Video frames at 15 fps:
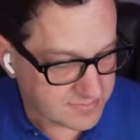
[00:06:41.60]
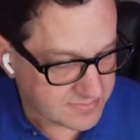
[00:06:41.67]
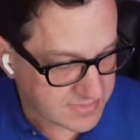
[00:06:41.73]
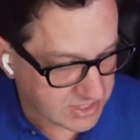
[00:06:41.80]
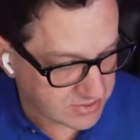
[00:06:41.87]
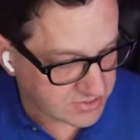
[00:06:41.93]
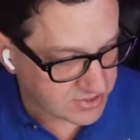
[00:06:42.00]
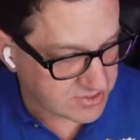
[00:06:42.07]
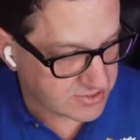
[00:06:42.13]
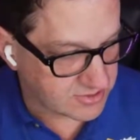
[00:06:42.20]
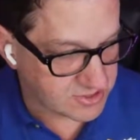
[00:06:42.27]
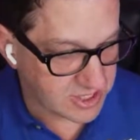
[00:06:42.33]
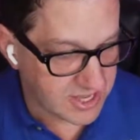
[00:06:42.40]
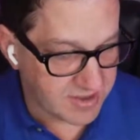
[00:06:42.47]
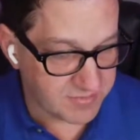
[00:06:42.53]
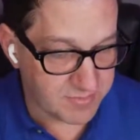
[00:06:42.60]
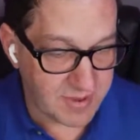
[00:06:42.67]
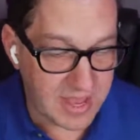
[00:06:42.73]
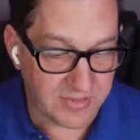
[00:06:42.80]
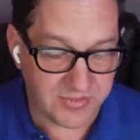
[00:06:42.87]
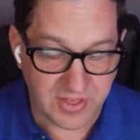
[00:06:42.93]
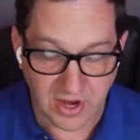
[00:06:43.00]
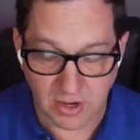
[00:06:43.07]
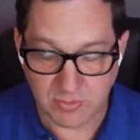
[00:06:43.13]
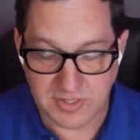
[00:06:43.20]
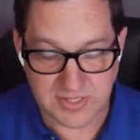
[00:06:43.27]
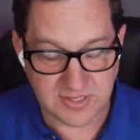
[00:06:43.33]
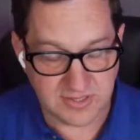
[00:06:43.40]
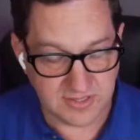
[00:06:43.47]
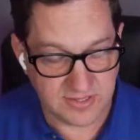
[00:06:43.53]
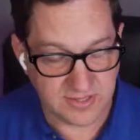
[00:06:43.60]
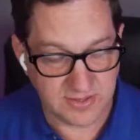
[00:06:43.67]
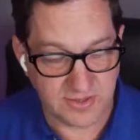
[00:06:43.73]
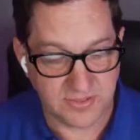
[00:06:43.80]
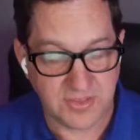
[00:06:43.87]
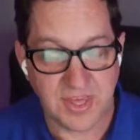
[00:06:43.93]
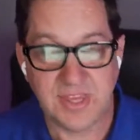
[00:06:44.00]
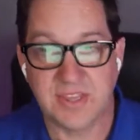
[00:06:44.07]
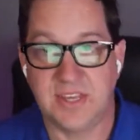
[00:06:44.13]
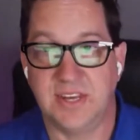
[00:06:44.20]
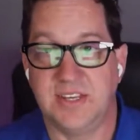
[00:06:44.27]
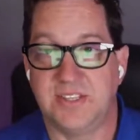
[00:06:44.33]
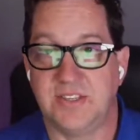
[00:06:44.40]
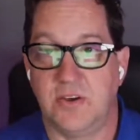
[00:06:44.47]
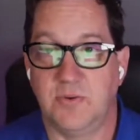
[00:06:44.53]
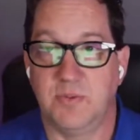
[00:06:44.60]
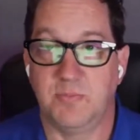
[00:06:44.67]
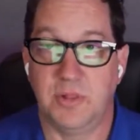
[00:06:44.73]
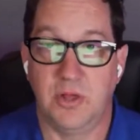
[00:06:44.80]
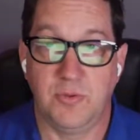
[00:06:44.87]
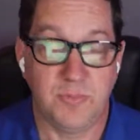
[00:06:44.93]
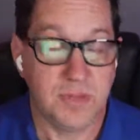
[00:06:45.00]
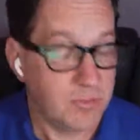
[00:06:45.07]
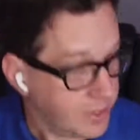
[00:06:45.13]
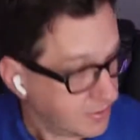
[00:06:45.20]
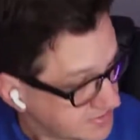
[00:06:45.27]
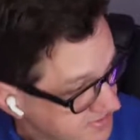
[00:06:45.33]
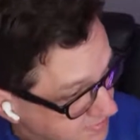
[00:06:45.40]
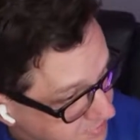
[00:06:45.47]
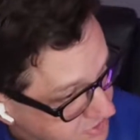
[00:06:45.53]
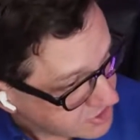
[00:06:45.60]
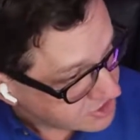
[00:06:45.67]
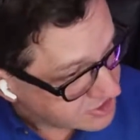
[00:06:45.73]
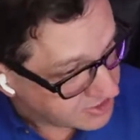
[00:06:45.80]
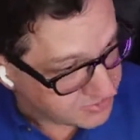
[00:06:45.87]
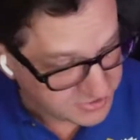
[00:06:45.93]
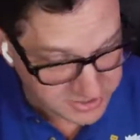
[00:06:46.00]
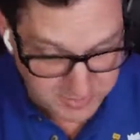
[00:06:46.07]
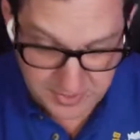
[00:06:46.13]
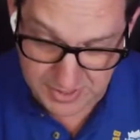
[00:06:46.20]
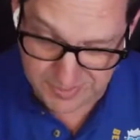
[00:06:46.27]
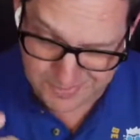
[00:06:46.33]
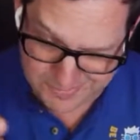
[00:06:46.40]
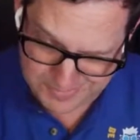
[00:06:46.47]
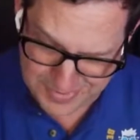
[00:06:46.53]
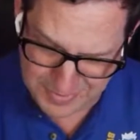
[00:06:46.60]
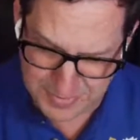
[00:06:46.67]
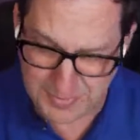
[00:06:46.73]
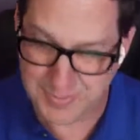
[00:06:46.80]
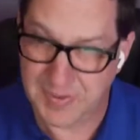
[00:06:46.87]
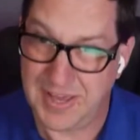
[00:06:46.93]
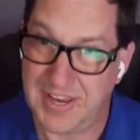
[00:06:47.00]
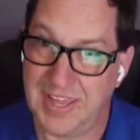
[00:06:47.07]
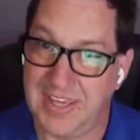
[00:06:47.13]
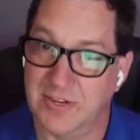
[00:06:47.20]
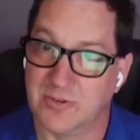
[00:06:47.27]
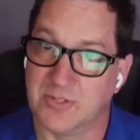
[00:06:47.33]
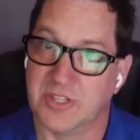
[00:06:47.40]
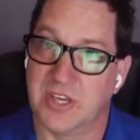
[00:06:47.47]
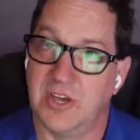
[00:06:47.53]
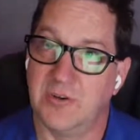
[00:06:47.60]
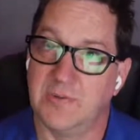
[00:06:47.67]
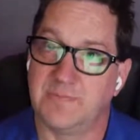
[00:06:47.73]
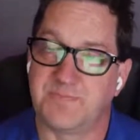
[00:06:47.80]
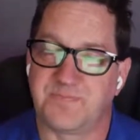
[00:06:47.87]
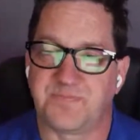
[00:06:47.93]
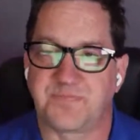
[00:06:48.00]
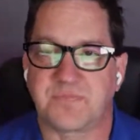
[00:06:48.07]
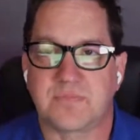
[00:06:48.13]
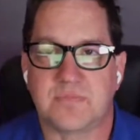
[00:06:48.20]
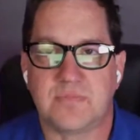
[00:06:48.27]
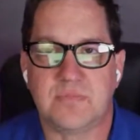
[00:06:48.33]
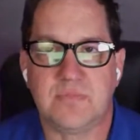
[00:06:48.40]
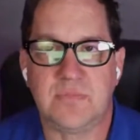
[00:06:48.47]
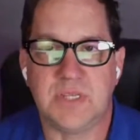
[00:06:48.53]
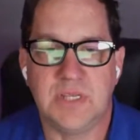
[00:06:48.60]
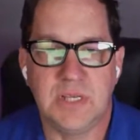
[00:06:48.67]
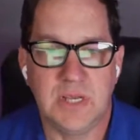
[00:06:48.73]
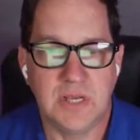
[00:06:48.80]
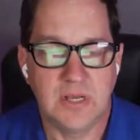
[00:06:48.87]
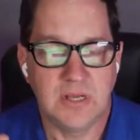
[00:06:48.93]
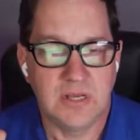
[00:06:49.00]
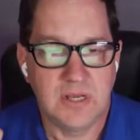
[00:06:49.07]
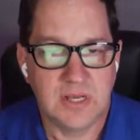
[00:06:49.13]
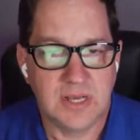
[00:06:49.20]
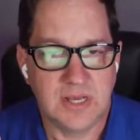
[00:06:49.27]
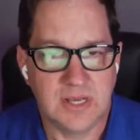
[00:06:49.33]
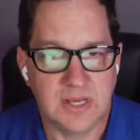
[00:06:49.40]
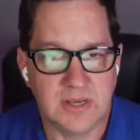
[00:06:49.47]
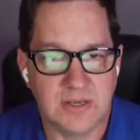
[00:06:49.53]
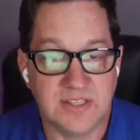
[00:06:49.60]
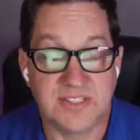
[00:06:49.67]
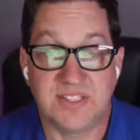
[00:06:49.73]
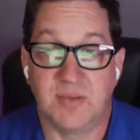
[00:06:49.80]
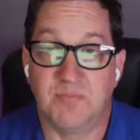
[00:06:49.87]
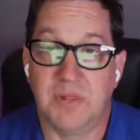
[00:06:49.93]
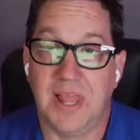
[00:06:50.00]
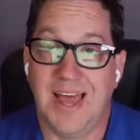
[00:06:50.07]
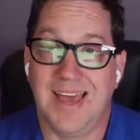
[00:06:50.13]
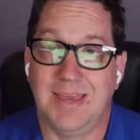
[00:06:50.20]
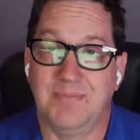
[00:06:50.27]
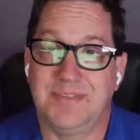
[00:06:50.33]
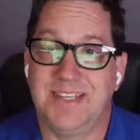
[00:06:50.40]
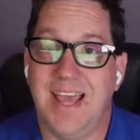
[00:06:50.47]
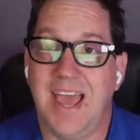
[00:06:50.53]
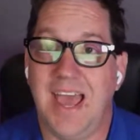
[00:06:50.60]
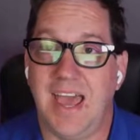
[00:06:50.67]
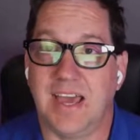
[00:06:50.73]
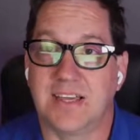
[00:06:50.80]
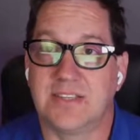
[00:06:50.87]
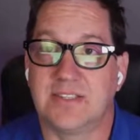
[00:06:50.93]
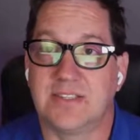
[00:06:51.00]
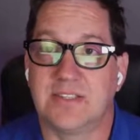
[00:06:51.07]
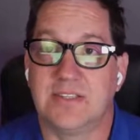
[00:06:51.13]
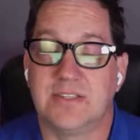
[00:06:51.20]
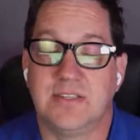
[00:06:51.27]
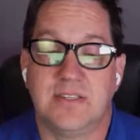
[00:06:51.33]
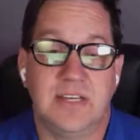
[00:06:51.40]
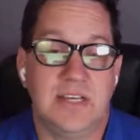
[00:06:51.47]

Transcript: There's a lot of them out there, but the thing that has always blown me away when someone showed it to me, maybe it was about 8 years ago, is Sublime Text.